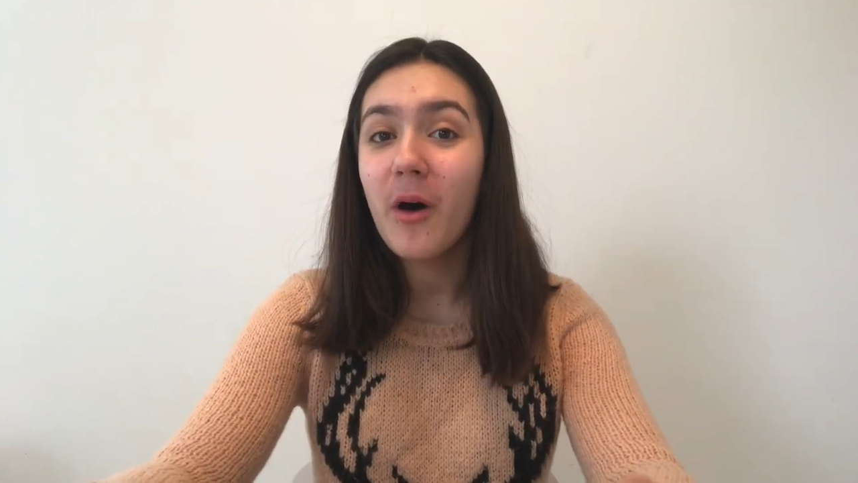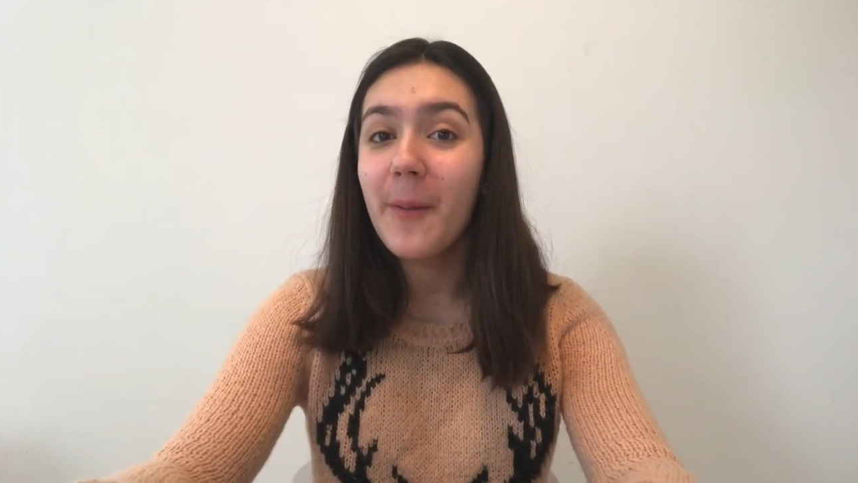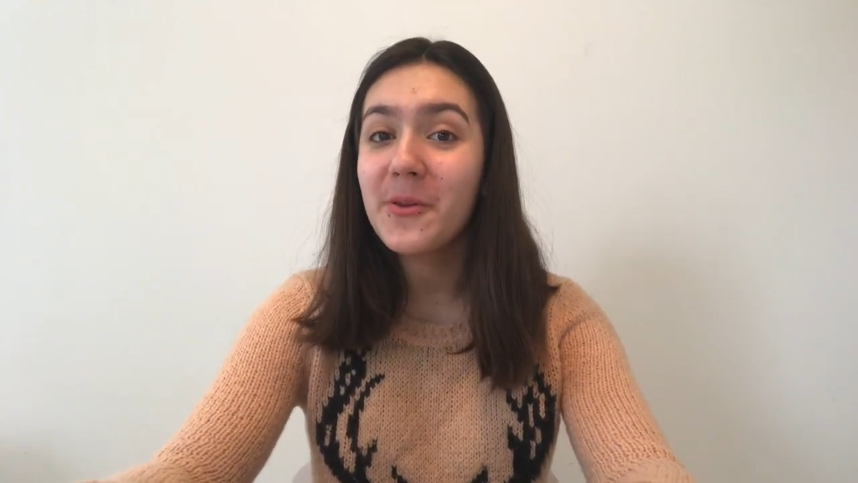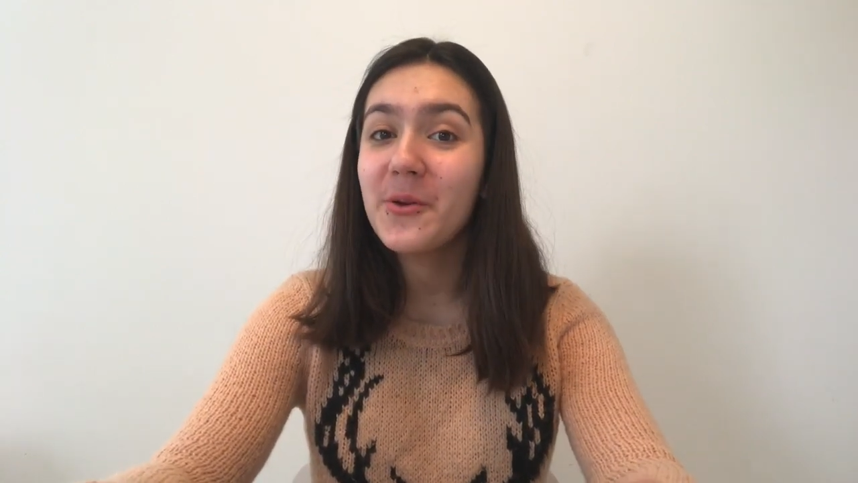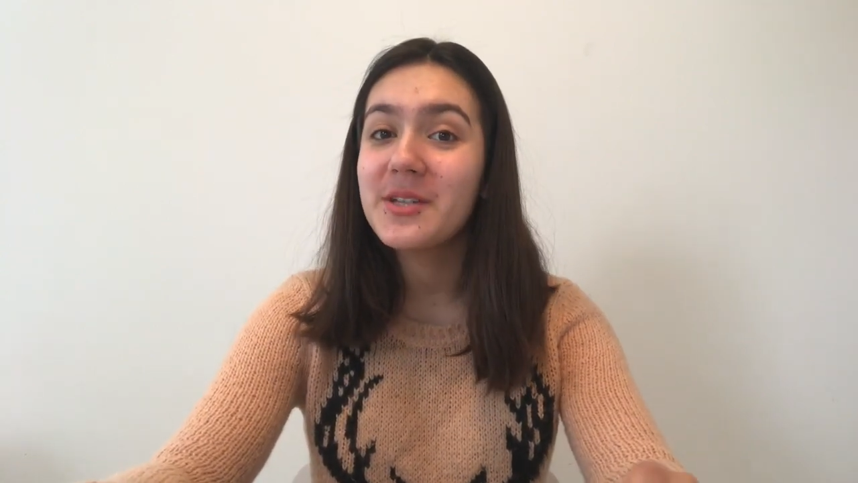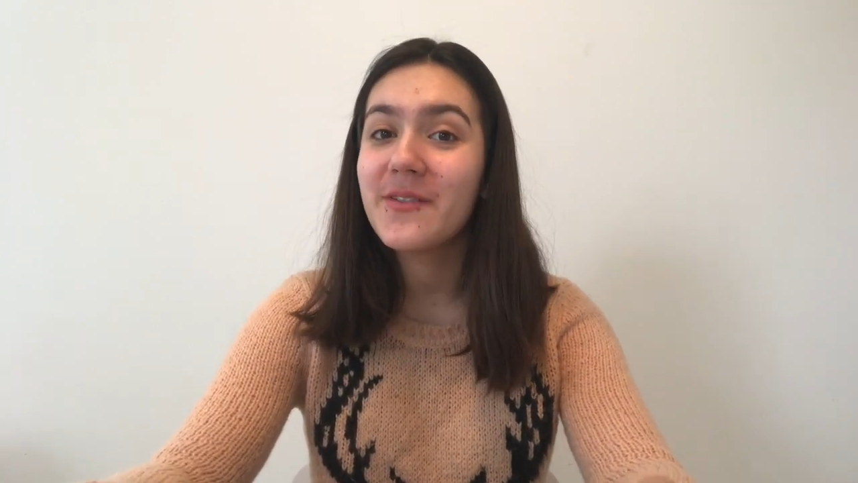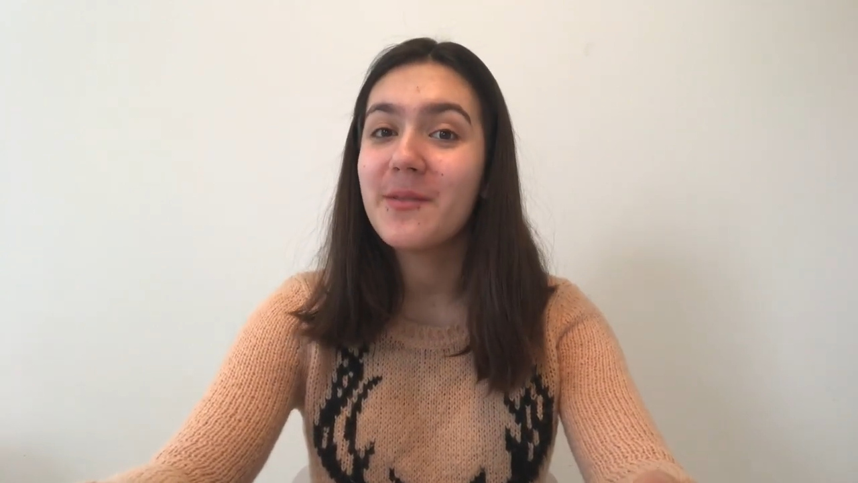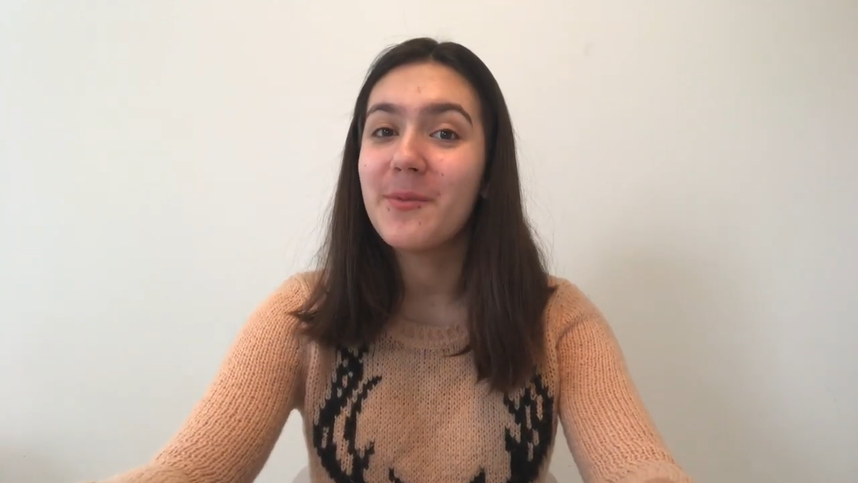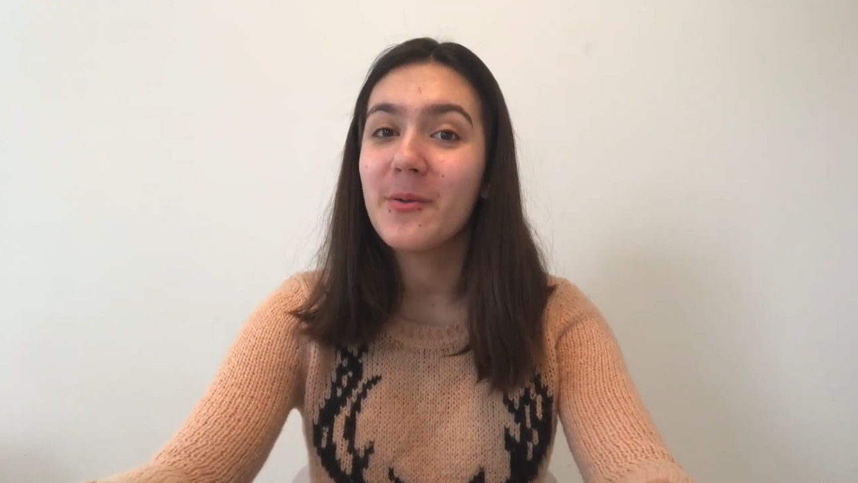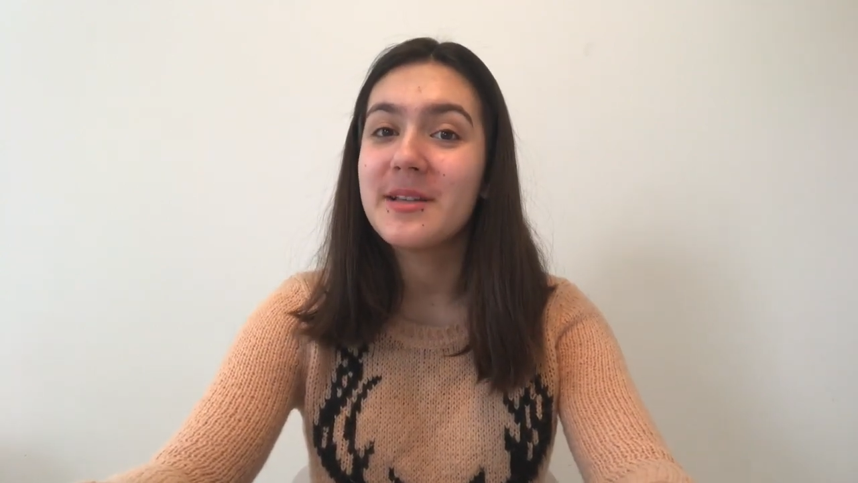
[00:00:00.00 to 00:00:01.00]
popular
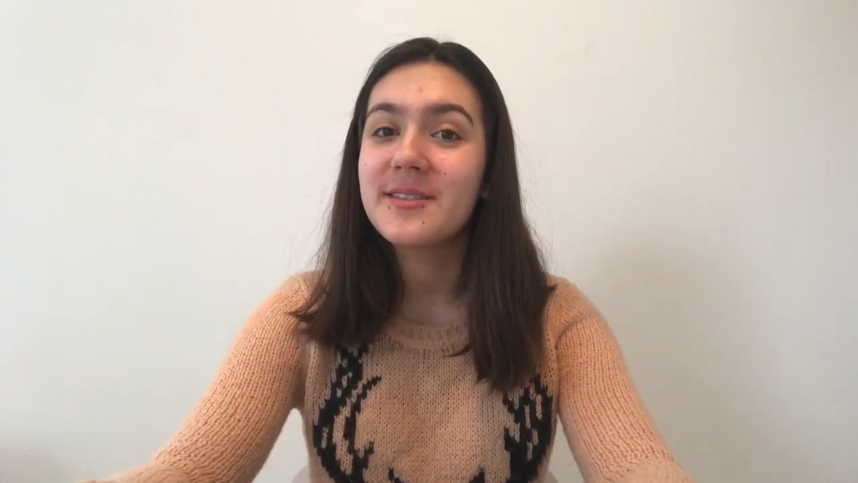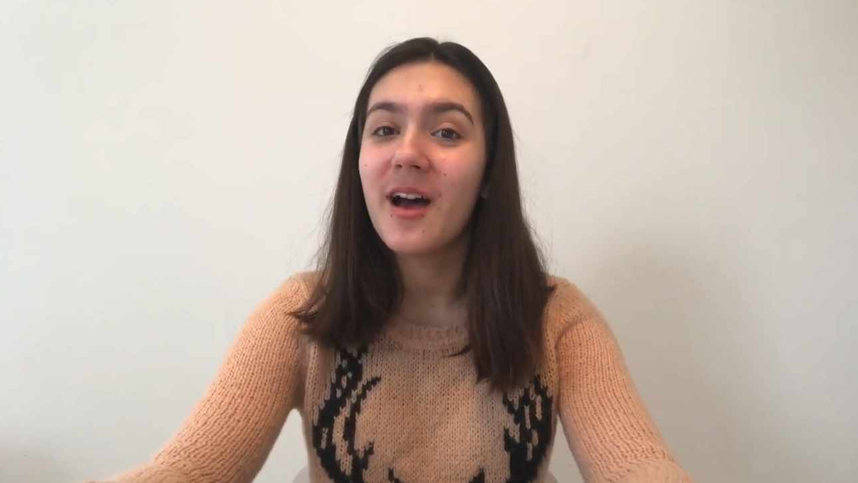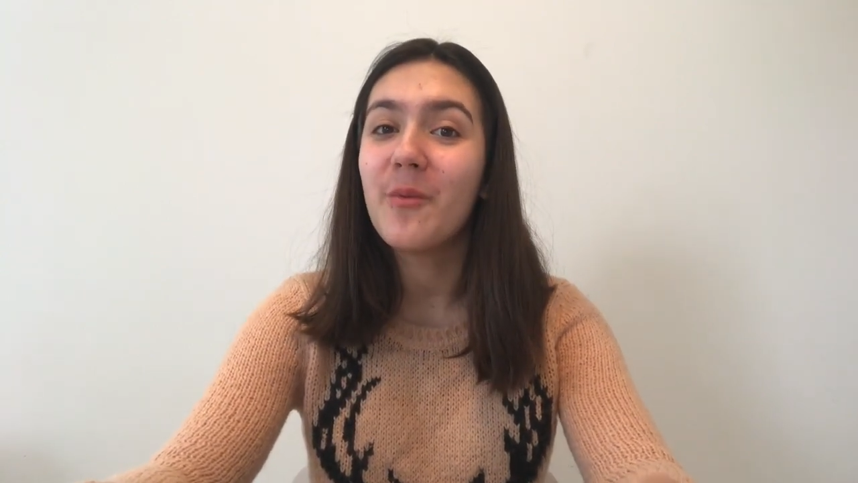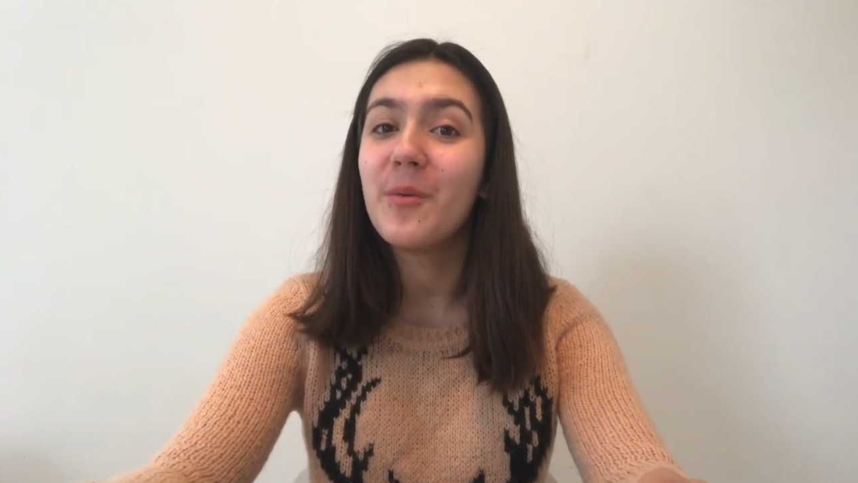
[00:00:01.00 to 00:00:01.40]
David Bowie song